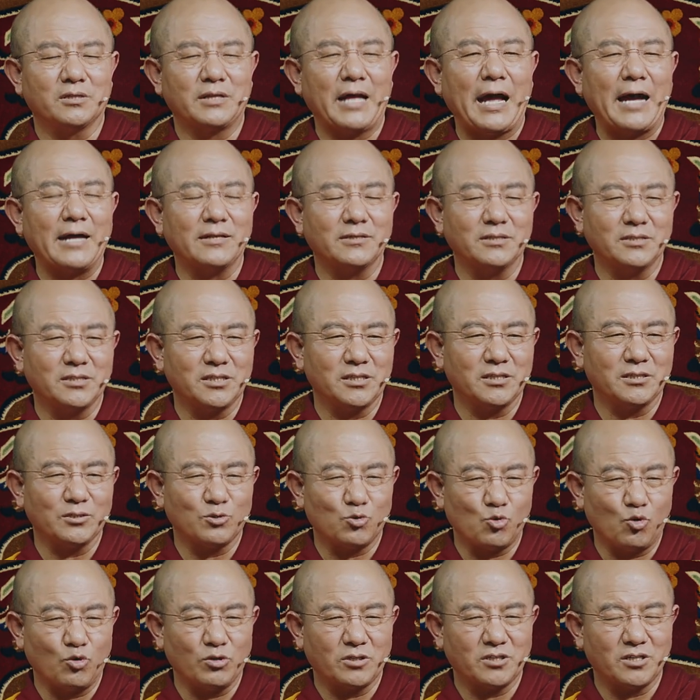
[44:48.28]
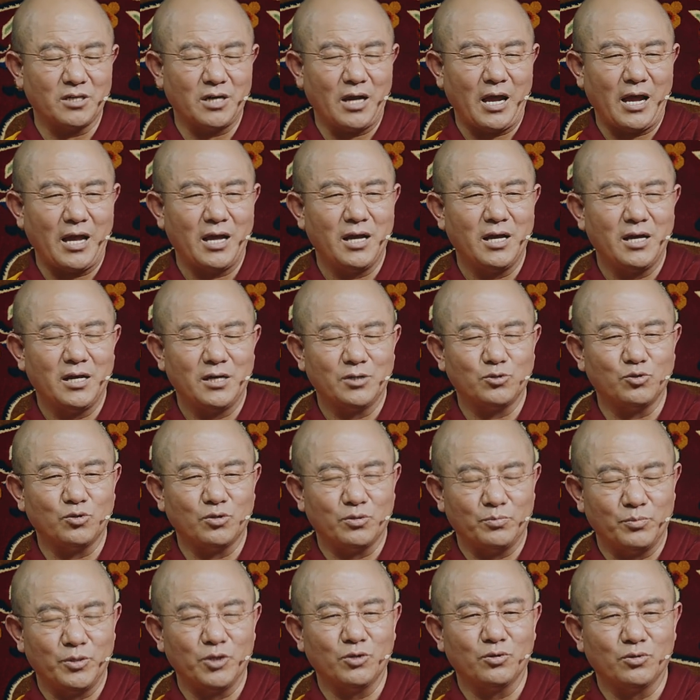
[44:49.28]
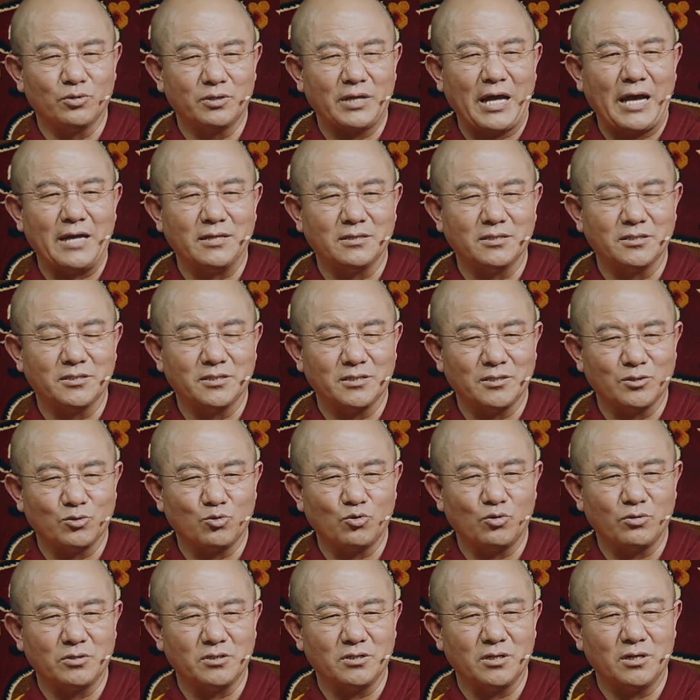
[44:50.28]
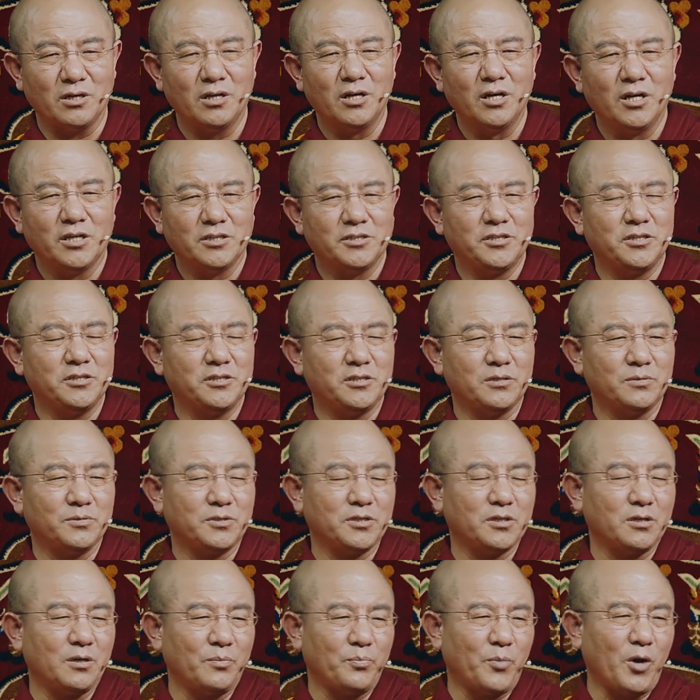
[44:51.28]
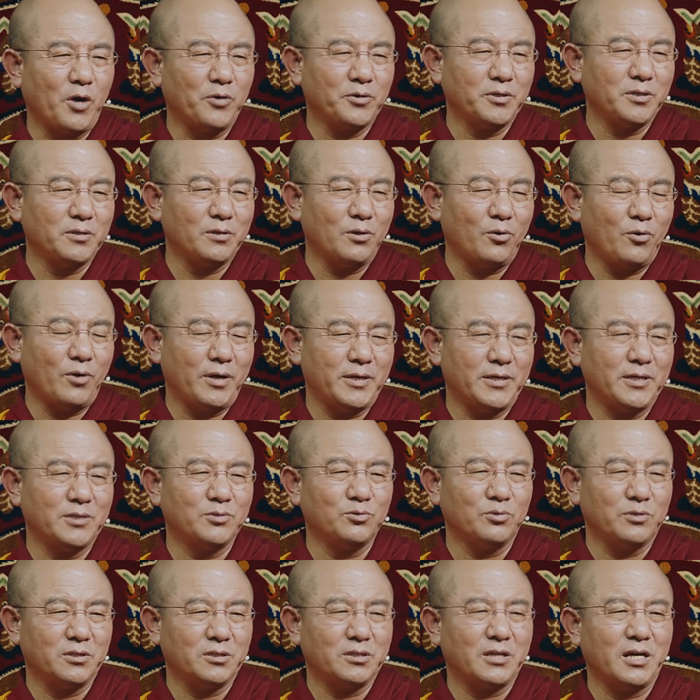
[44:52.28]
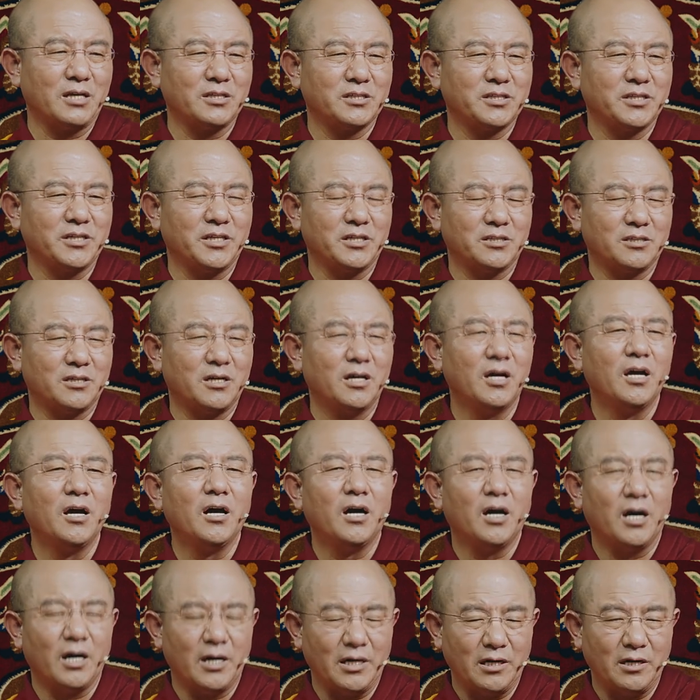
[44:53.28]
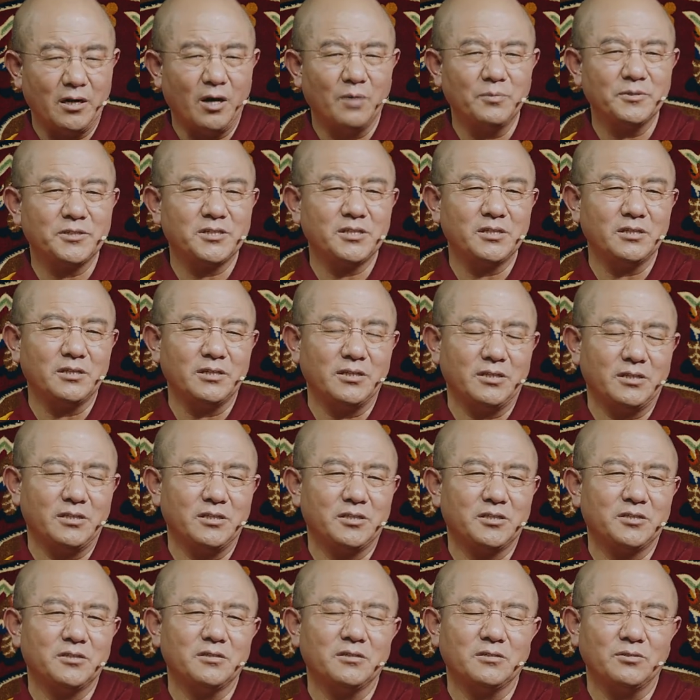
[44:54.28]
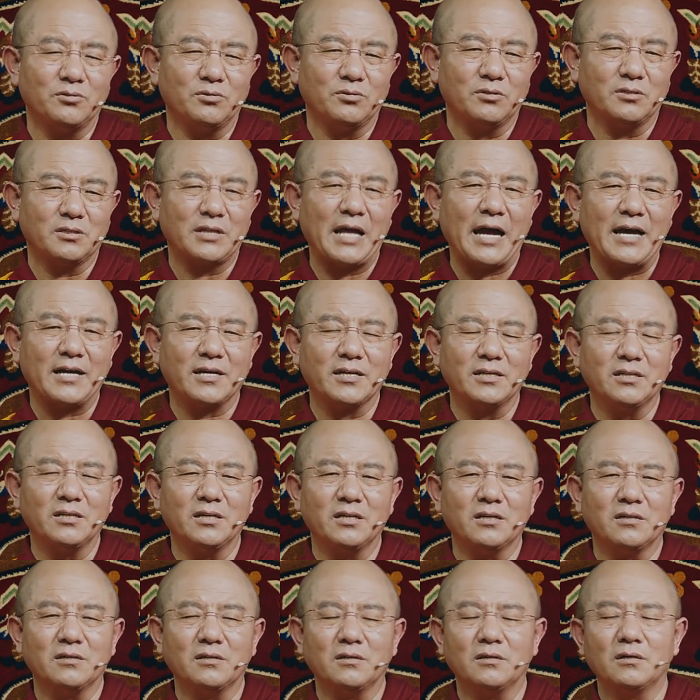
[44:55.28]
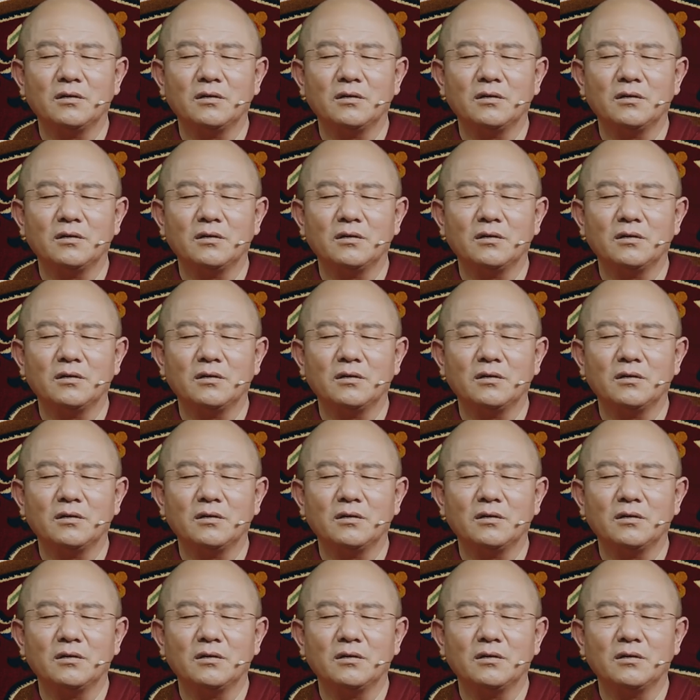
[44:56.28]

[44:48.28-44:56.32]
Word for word: is does not have the uh, author's name included. In fact, Rana,